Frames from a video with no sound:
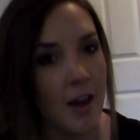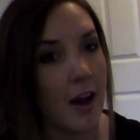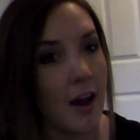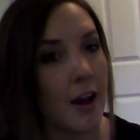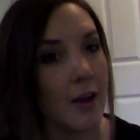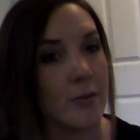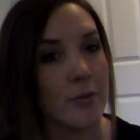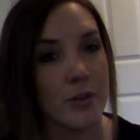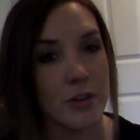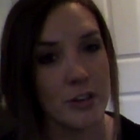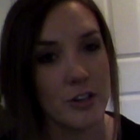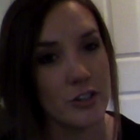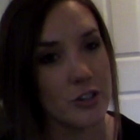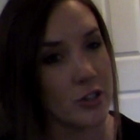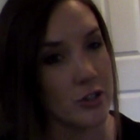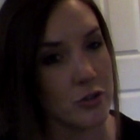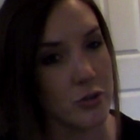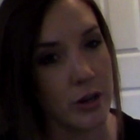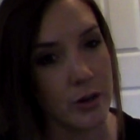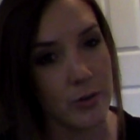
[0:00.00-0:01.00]
I really
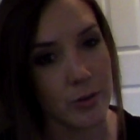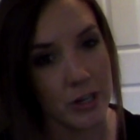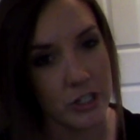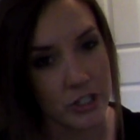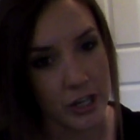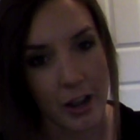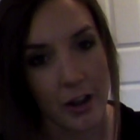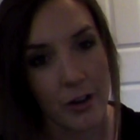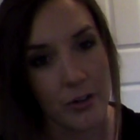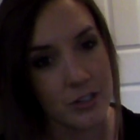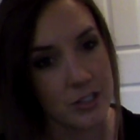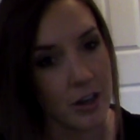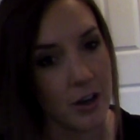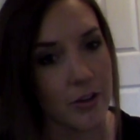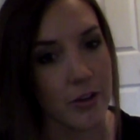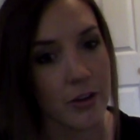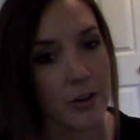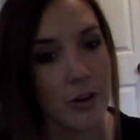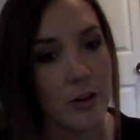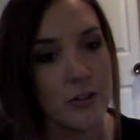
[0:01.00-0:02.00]
just enjoyed reaching out to
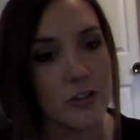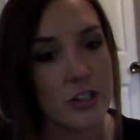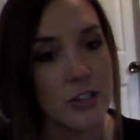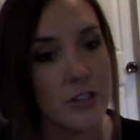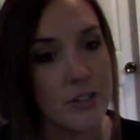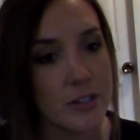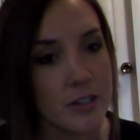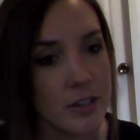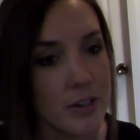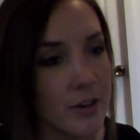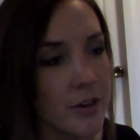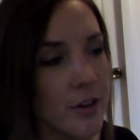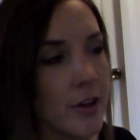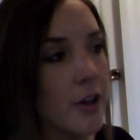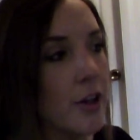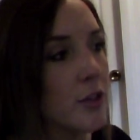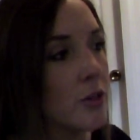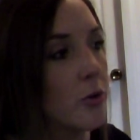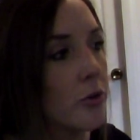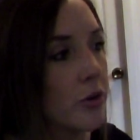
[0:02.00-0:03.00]
other coaches and
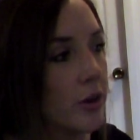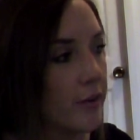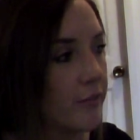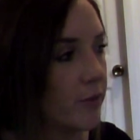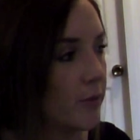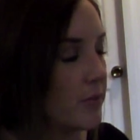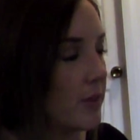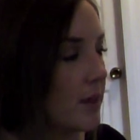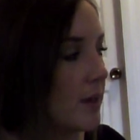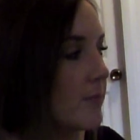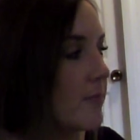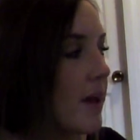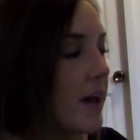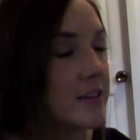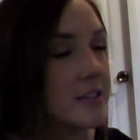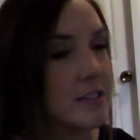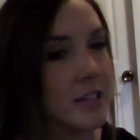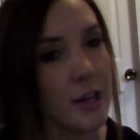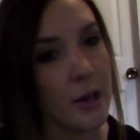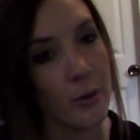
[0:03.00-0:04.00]
learning from them,
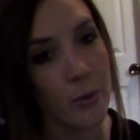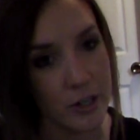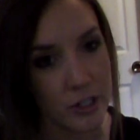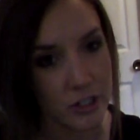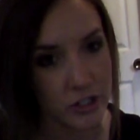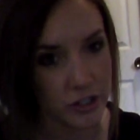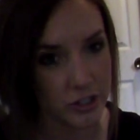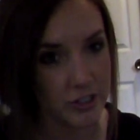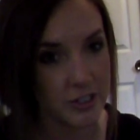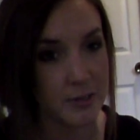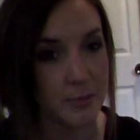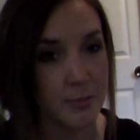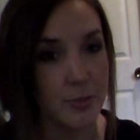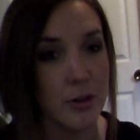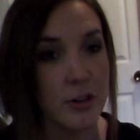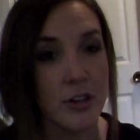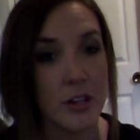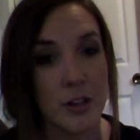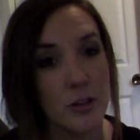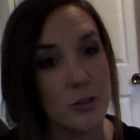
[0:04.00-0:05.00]
asking questions,
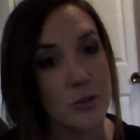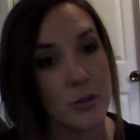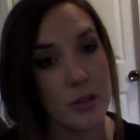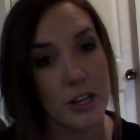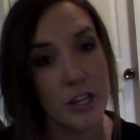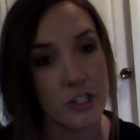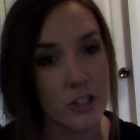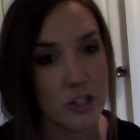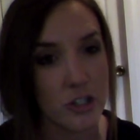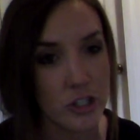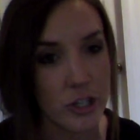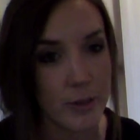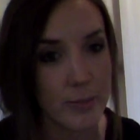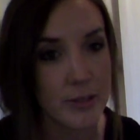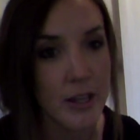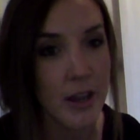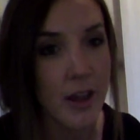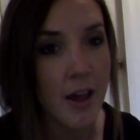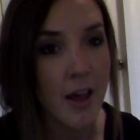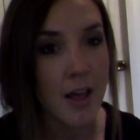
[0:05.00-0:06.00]
building those
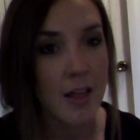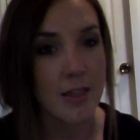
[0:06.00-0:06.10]
relationships.